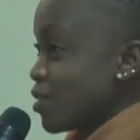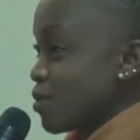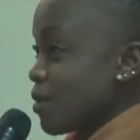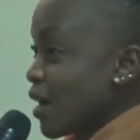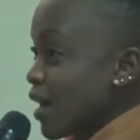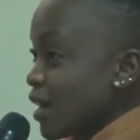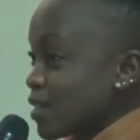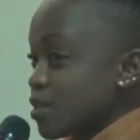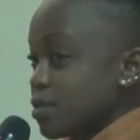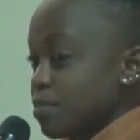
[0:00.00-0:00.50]
you
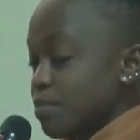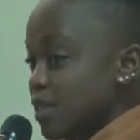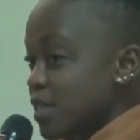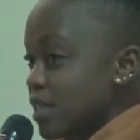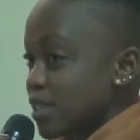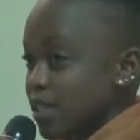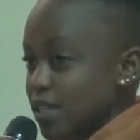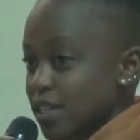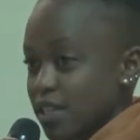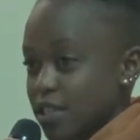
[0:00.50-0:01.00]
can't be
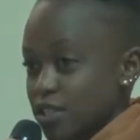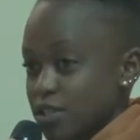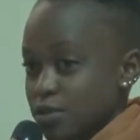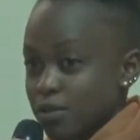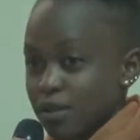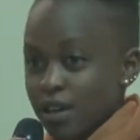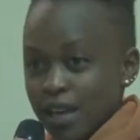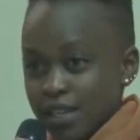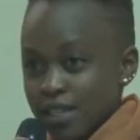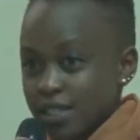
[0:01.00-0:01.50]
serious, you
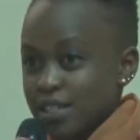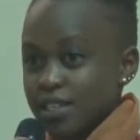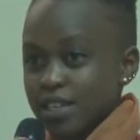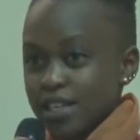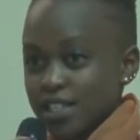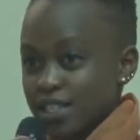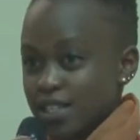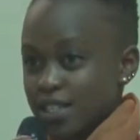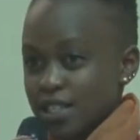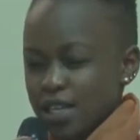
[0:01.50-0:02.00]
can't
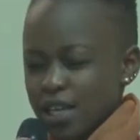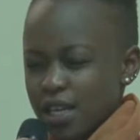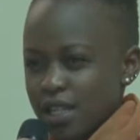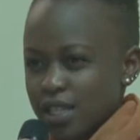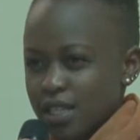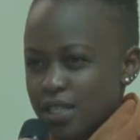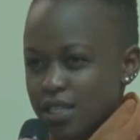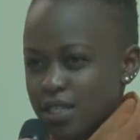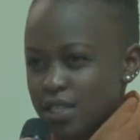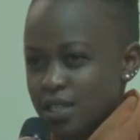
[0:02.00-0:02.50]
register
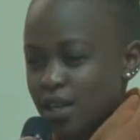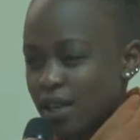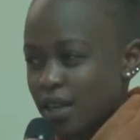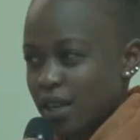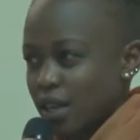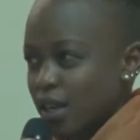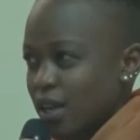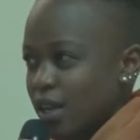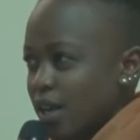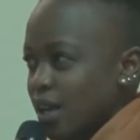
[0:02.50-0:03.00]
this.
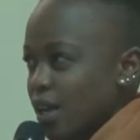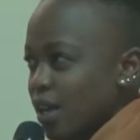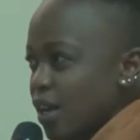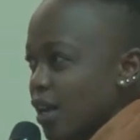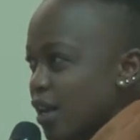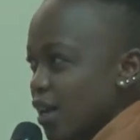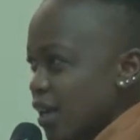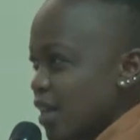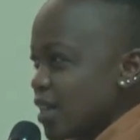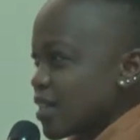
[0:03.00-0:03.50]

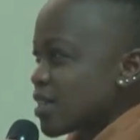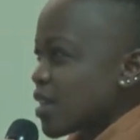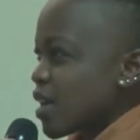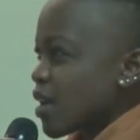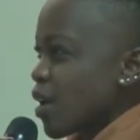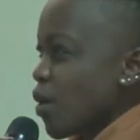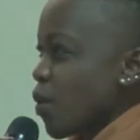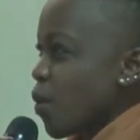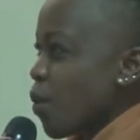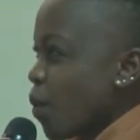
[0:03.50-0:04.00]
And I
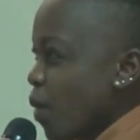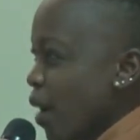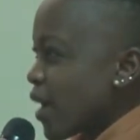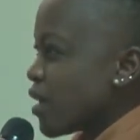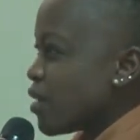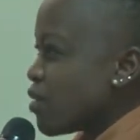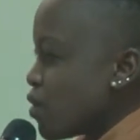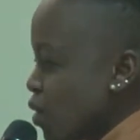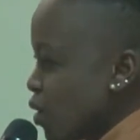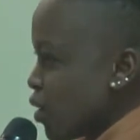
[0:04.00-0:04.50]
say, why
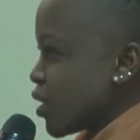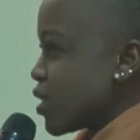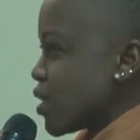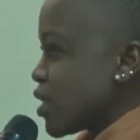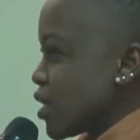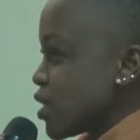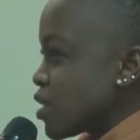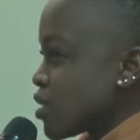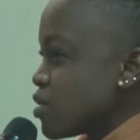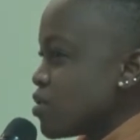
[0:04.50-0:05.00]
not?
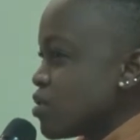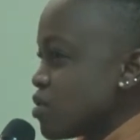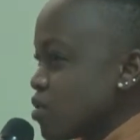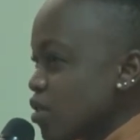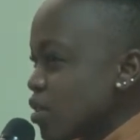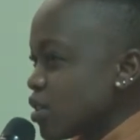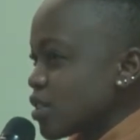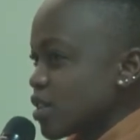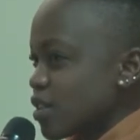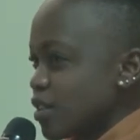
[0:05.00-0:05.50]
It's
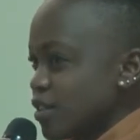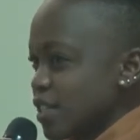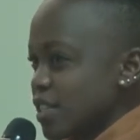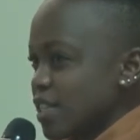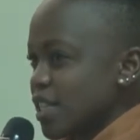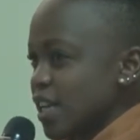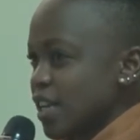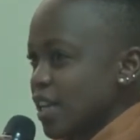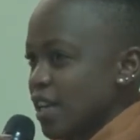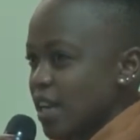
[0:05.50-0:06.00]
not
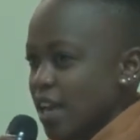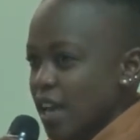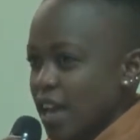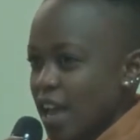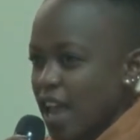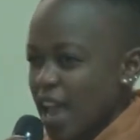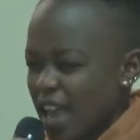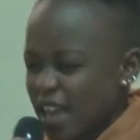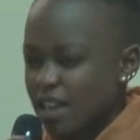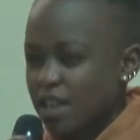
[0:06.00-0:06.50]
written
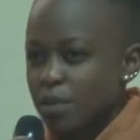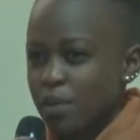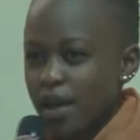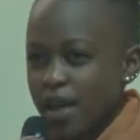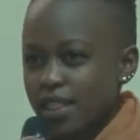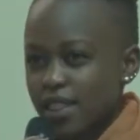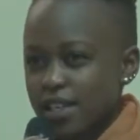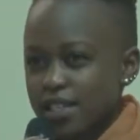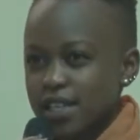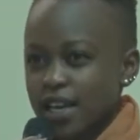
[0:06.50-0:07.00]

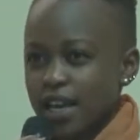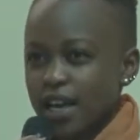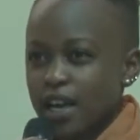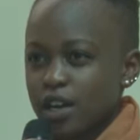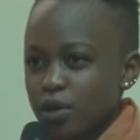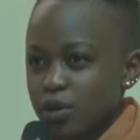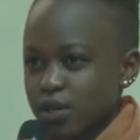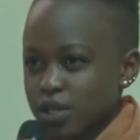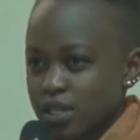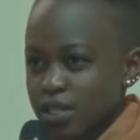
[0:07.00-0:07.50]
anywhere that I
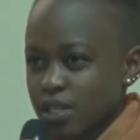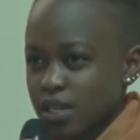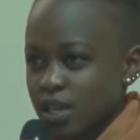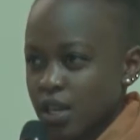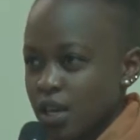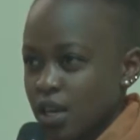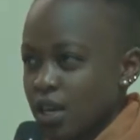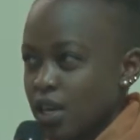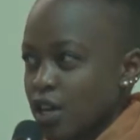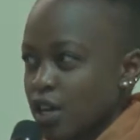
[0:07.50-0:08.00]
cannot.
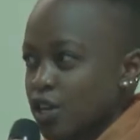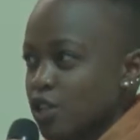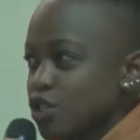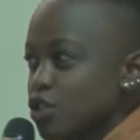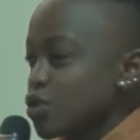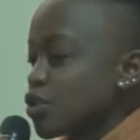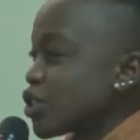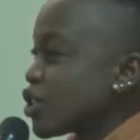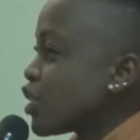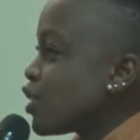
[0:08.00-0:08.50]

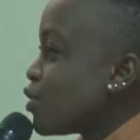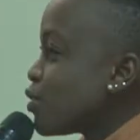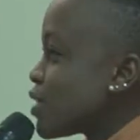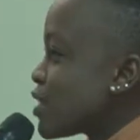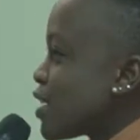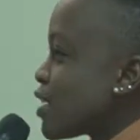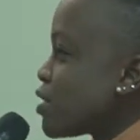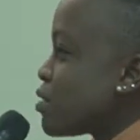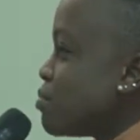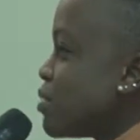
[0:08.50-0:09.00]
So she looks
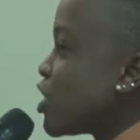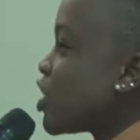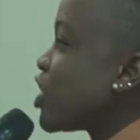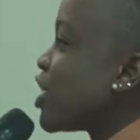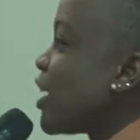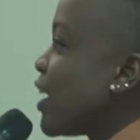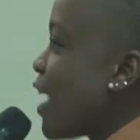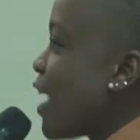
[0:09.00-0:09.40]
at me, she